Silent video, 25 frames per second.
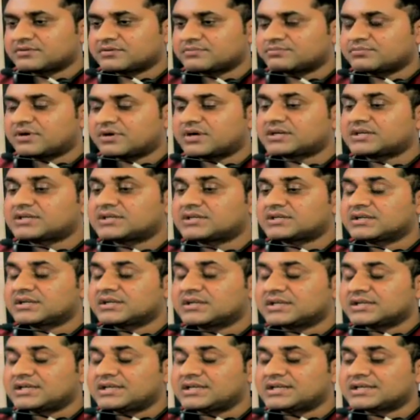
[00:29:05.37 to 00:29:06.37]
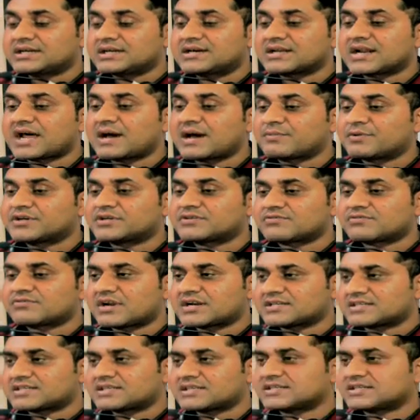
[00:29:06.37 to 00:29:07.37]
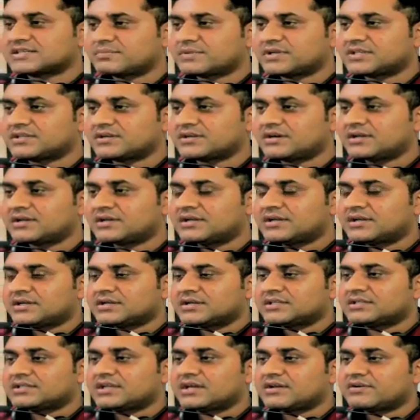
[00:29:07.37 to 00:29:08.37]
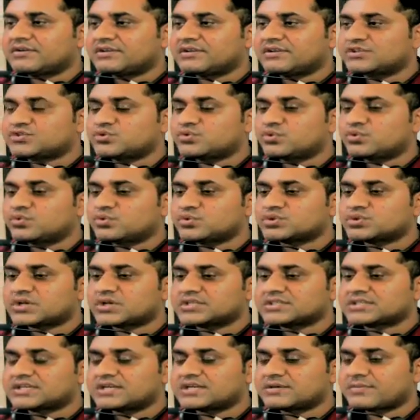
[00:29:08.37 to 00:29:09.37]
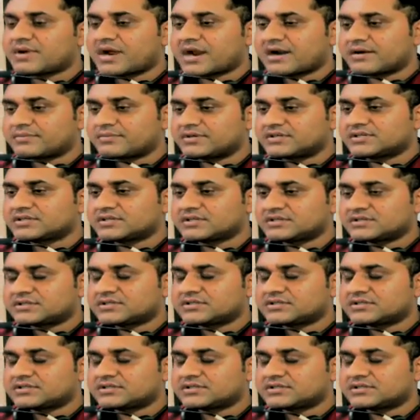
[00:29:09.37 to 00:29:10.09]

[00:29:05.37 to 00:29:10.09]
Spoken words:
But in grammar translation method, there is no such environment.